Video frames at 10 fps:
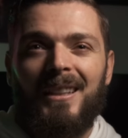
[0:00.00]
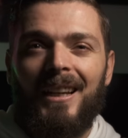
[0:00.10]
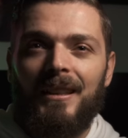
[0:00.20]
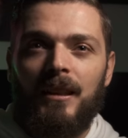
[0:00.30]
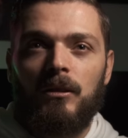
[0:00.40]

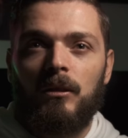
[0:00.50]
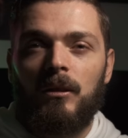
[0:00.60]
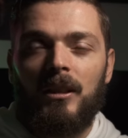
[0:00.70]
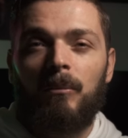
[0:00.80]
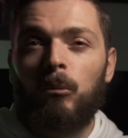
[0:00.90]
it
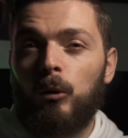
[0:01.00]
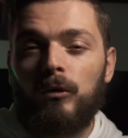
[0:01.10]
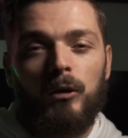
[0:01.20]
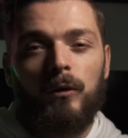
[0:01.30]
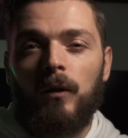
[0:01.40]
doesn't. He
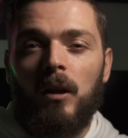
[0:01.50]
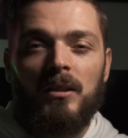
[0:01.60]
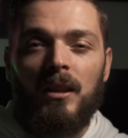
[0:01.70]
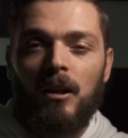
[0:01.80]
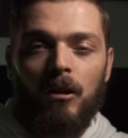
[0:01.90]
moves too
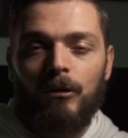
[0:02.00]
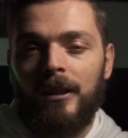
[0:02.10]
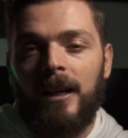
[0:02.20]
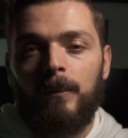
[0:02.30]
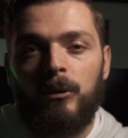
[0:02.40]
fast, and I can't
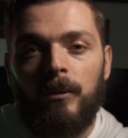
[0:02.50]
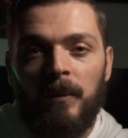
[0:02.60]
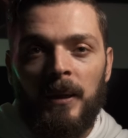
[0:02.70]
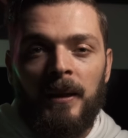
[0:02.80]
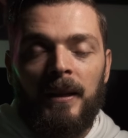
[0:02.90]
really capture him.
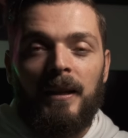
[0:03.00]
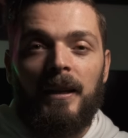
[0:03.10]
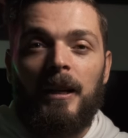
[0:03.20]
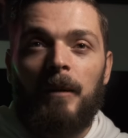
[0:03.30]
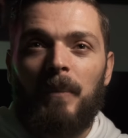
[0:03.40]

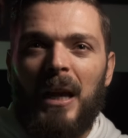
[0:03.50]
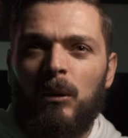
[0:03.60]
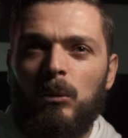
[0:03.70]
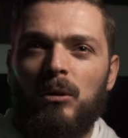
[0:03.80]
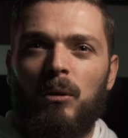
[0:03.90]

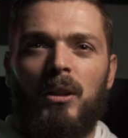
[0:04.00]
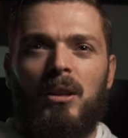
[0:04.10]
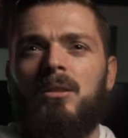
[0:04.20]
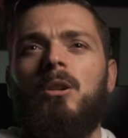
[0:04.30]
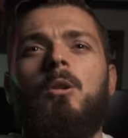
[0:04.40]
And also
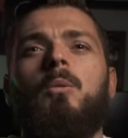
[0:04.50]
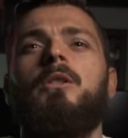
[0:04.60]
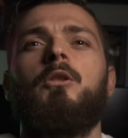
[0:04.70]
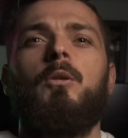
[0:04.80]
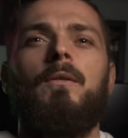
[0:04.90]
the whole
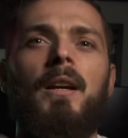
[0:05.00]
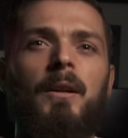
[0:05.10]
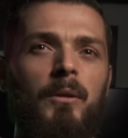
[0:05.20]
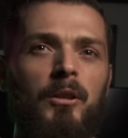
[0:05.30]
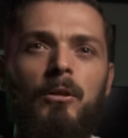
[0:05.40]
issue of
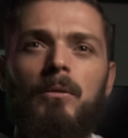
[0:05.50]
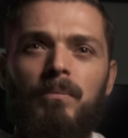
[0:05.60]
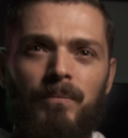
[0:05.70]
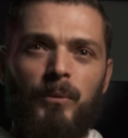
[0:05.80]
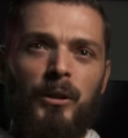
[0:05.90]
like when
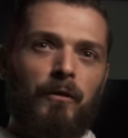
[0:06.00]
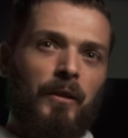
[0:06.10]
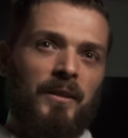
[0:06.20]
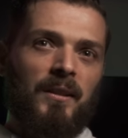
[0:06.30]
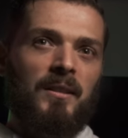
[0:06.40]
your
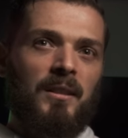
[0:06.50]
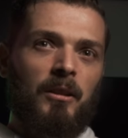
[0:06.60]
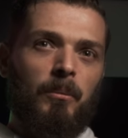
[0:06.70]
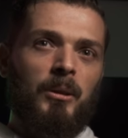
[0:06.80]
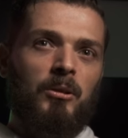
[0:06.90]
face gets a
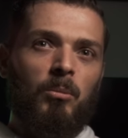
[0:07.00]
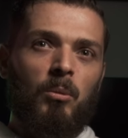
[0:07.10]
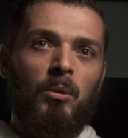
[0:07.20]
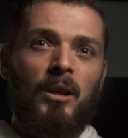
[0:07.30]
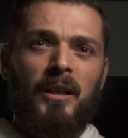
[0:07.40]
little bit
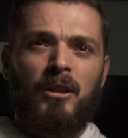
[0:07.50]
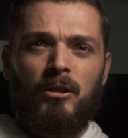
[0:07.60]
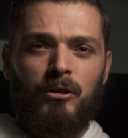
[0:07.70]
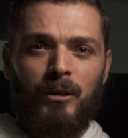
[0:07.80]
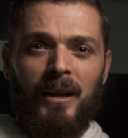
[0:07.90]
smaller, it
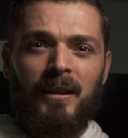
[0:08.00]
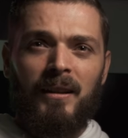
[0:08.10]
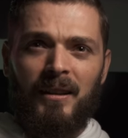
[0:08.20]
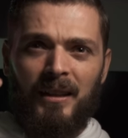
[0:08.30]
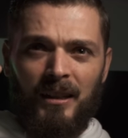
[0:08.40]
can't track
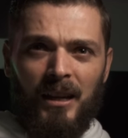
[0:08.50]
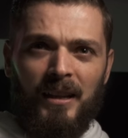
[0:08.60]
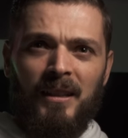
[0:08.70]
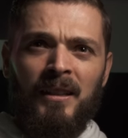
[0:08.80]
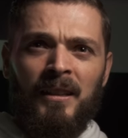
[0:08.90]
it.
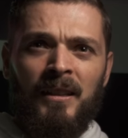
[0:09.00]
Like